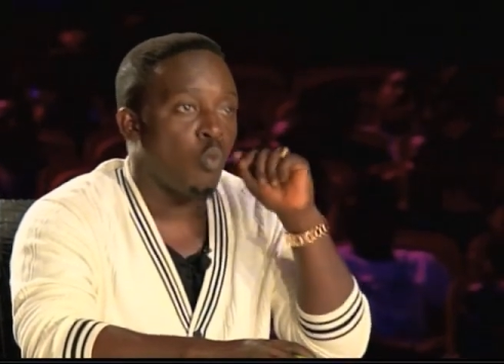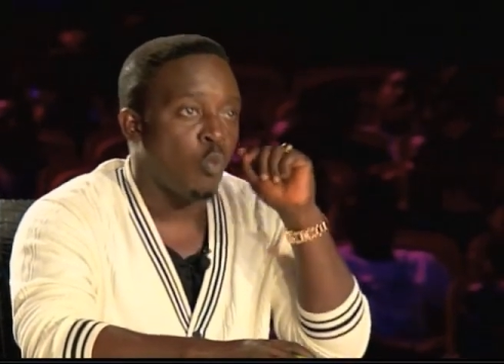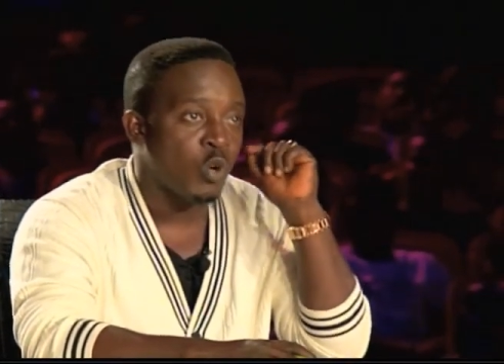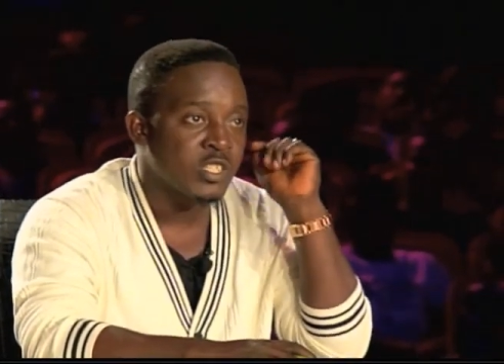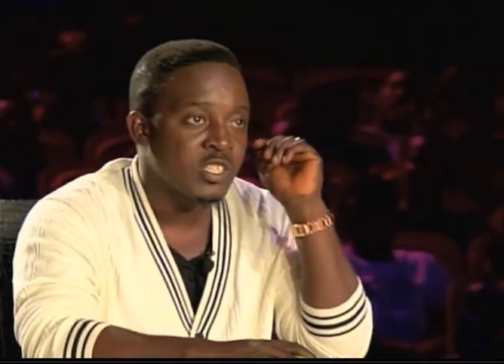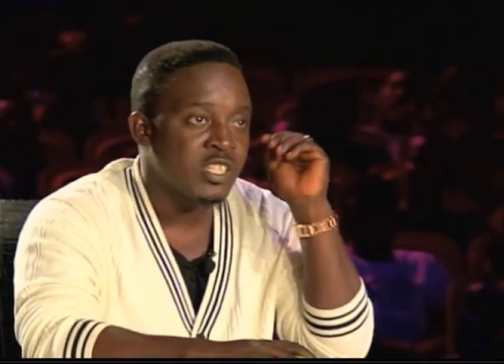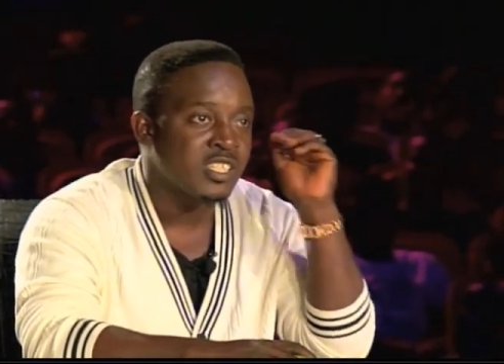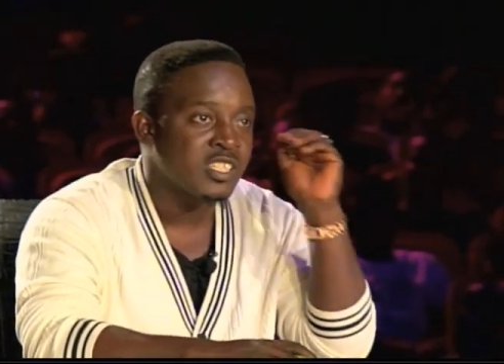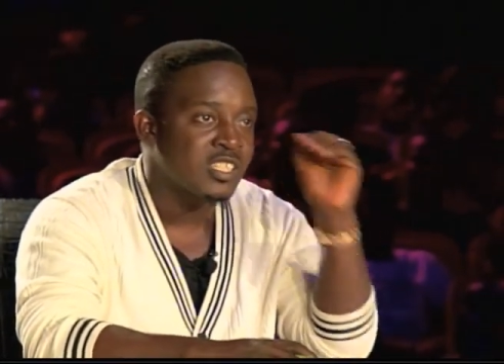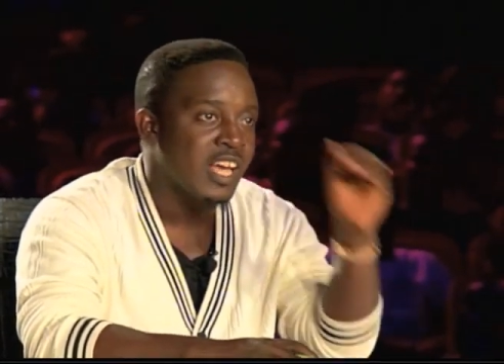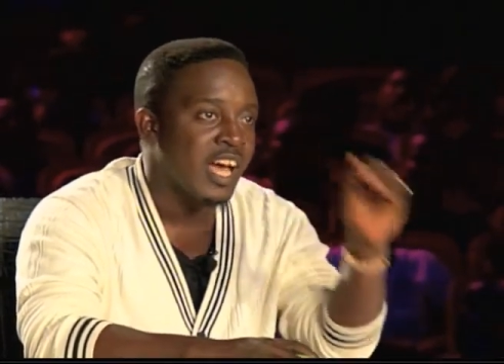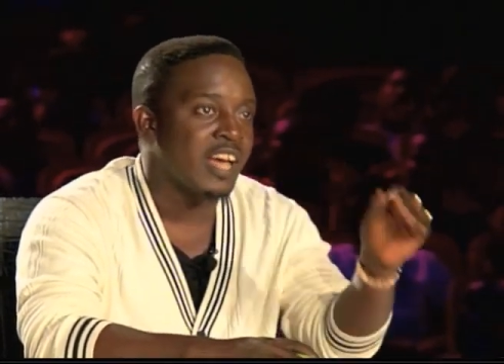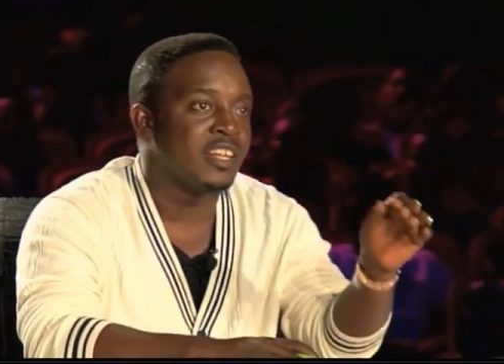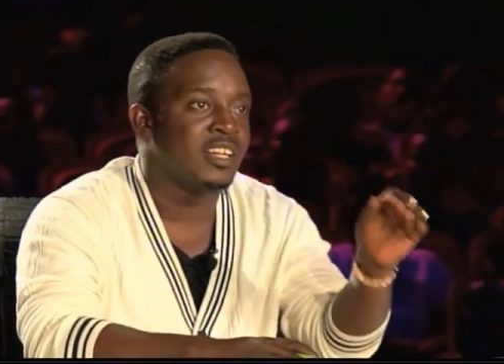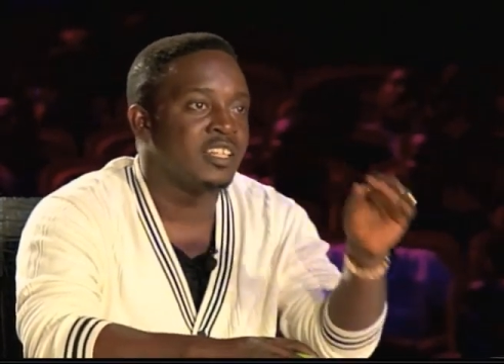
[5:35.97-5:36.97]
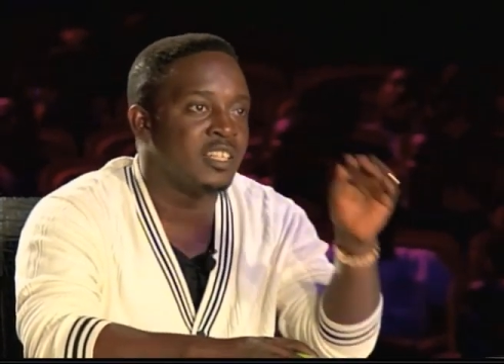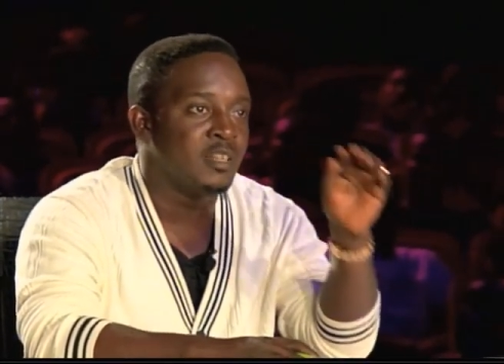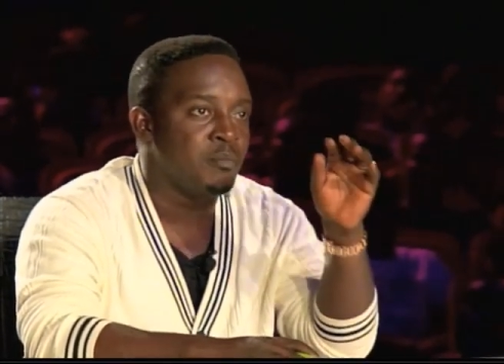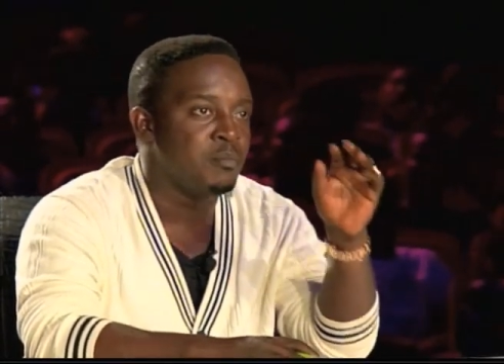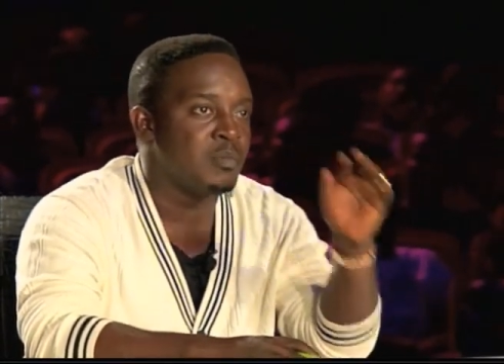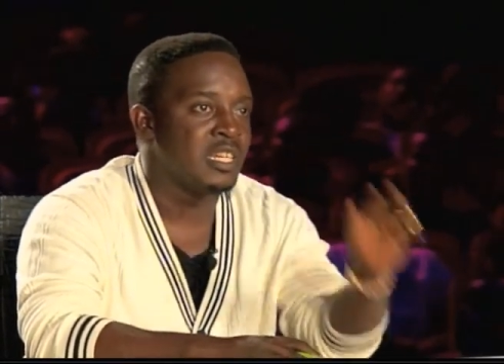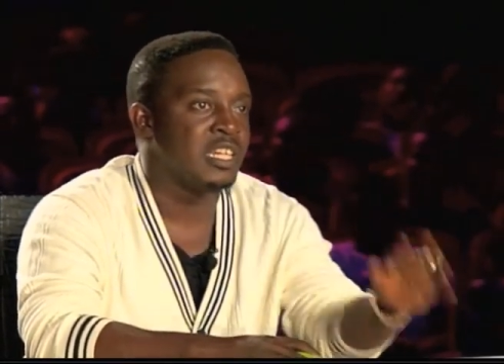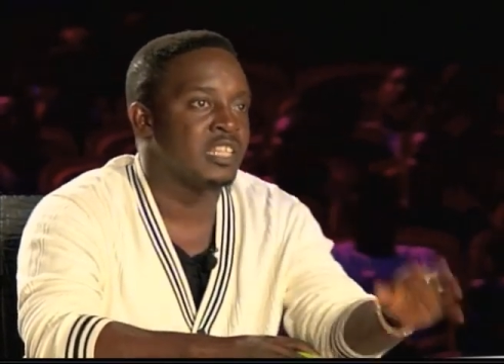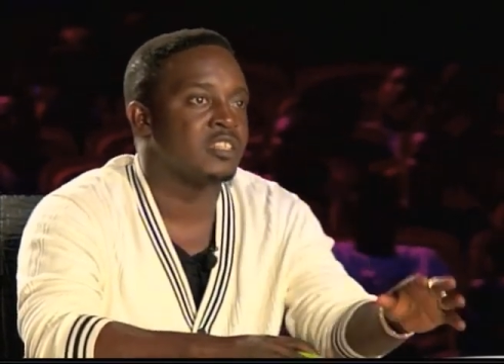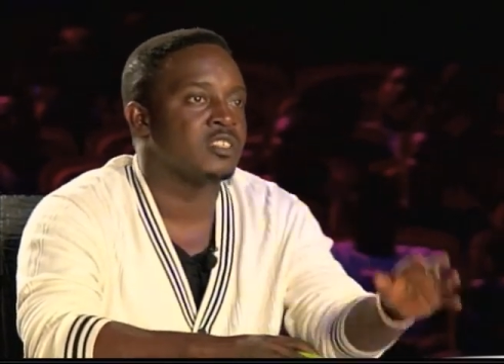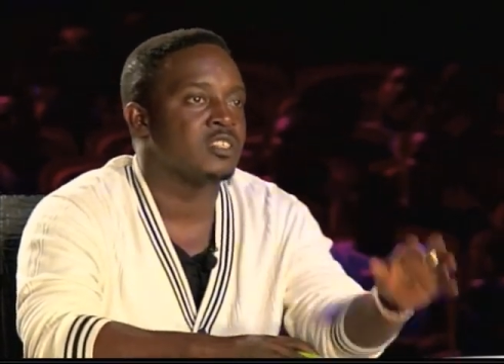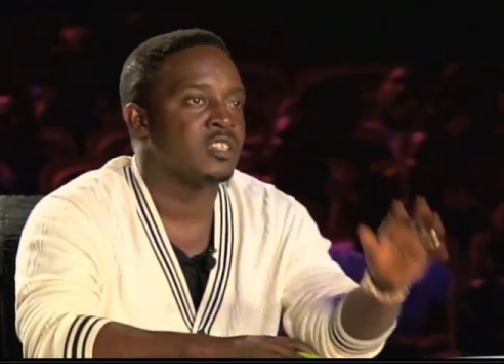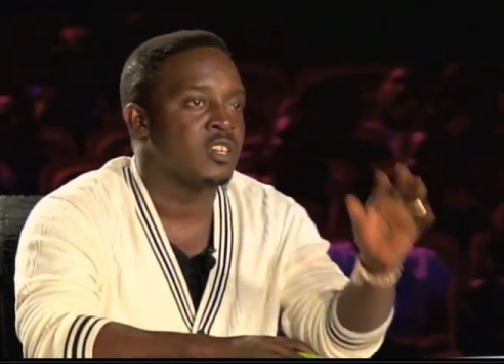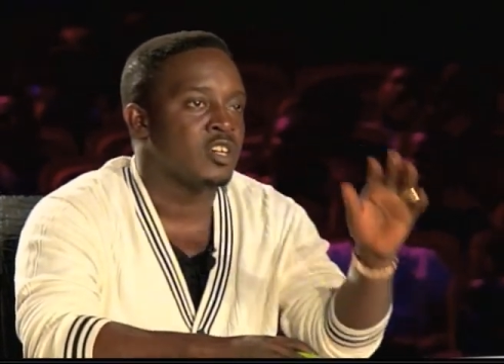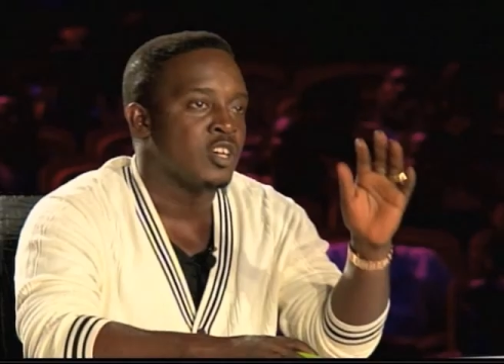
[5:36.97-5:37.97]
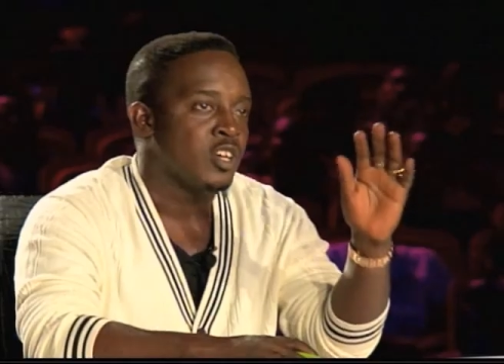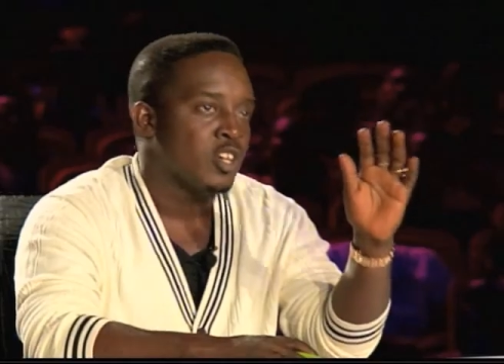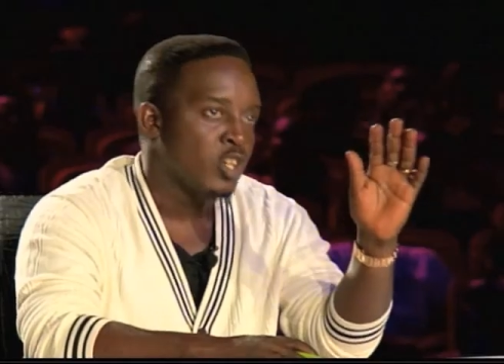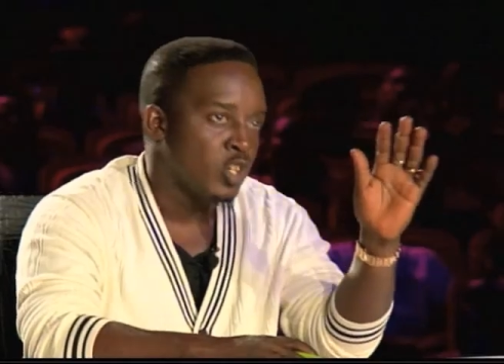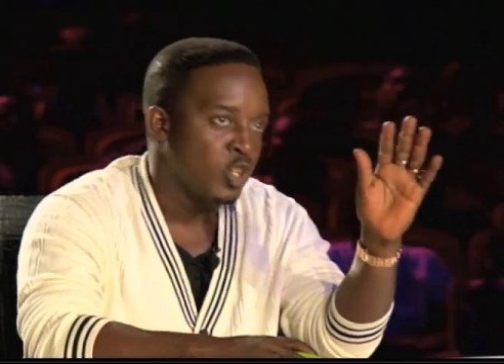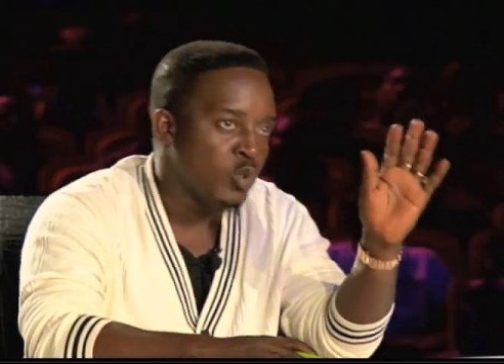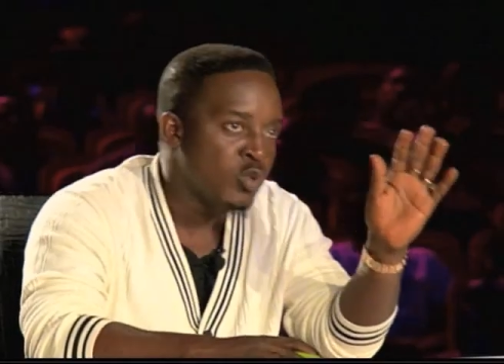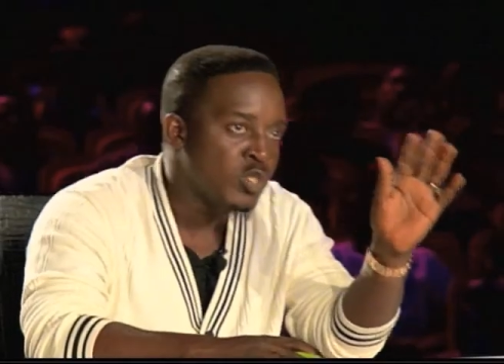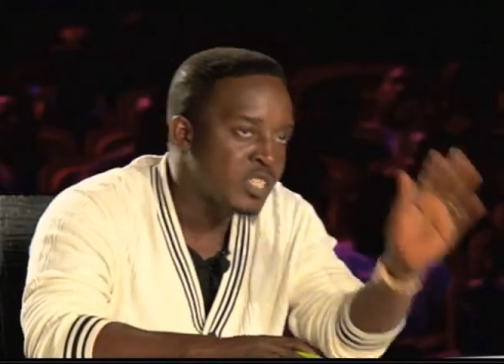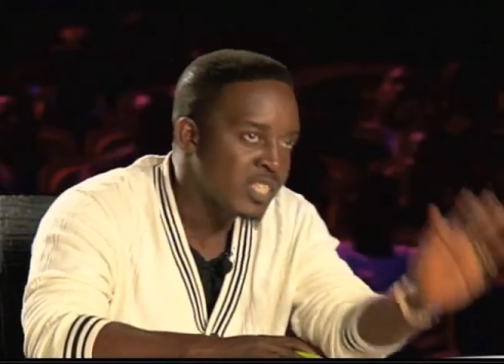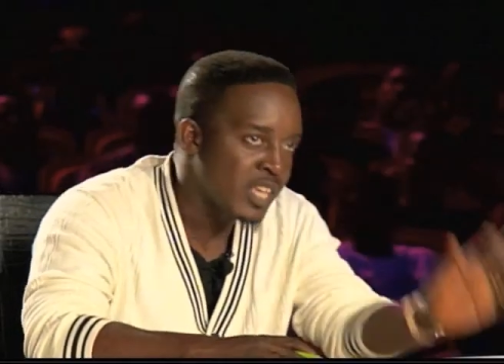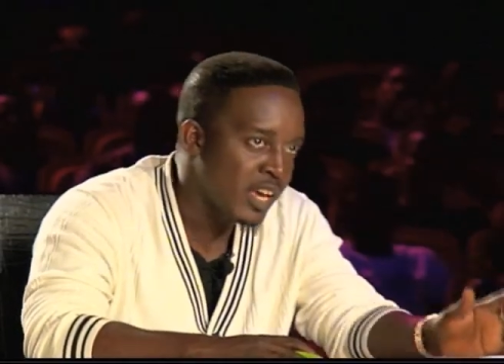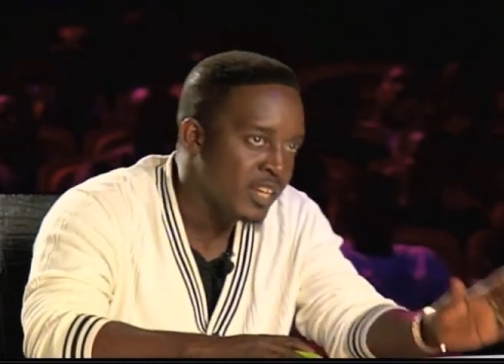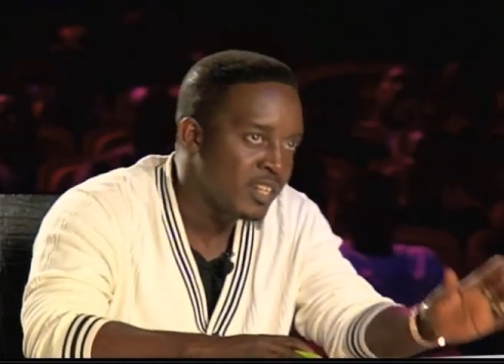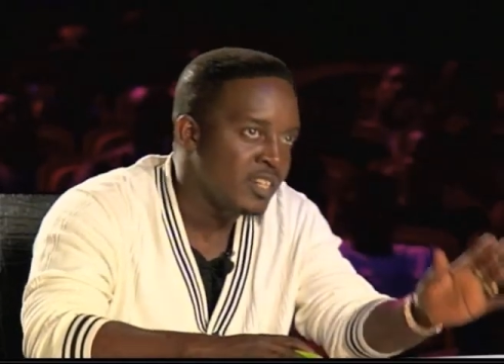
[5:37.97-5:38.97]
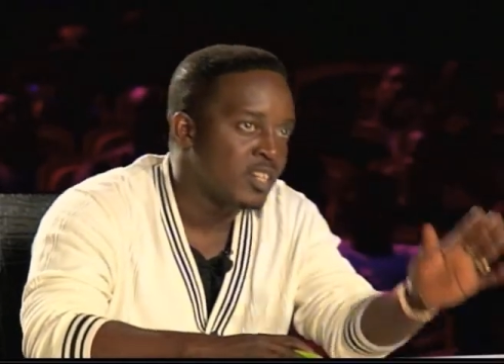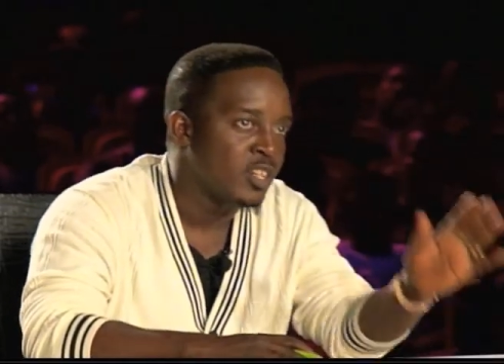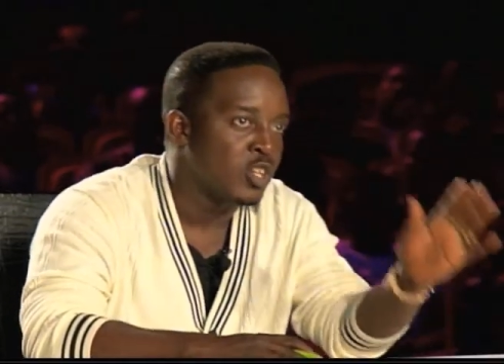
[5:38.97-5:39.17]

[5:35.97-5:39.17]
was decided the minute you said